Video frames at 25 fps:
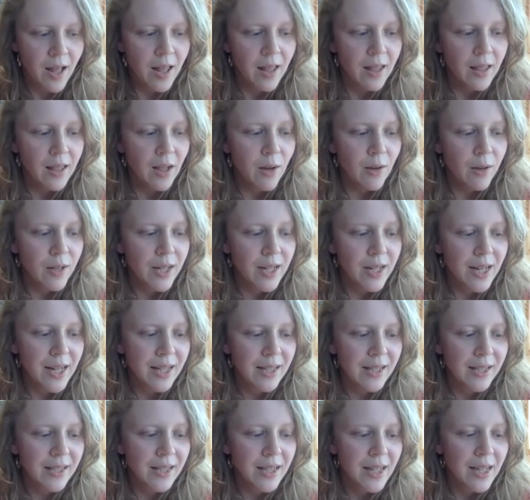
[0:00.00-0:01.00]

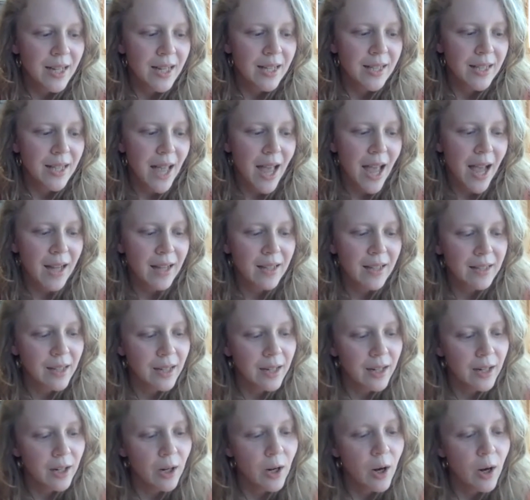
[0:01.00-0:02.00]
Loneliness is a
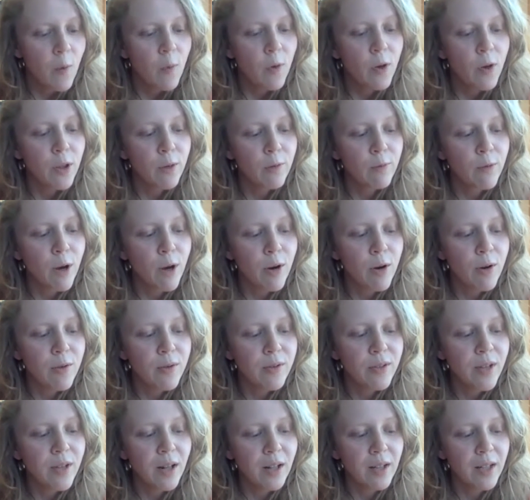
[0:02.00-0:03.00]
hectare where the
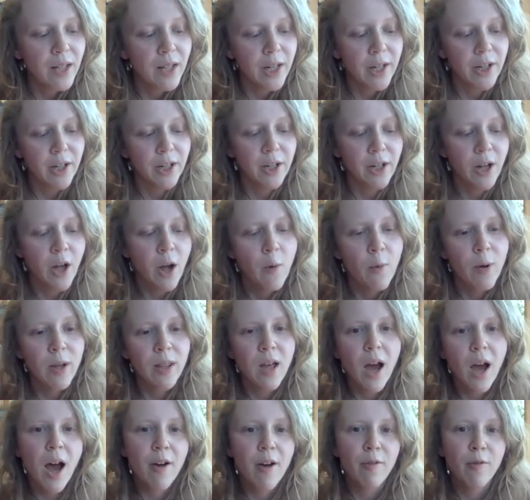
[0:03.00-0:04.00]
roads are littered with
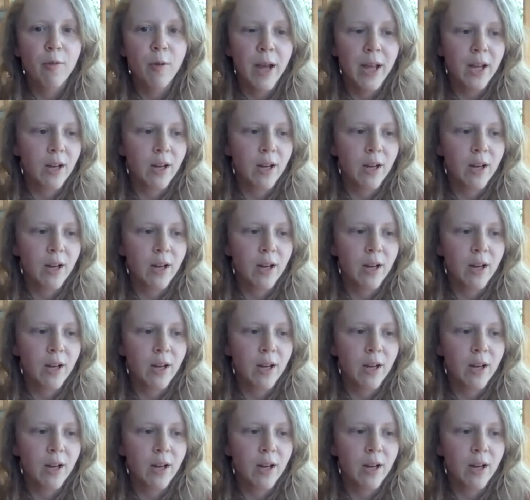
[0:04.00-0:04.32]
off-white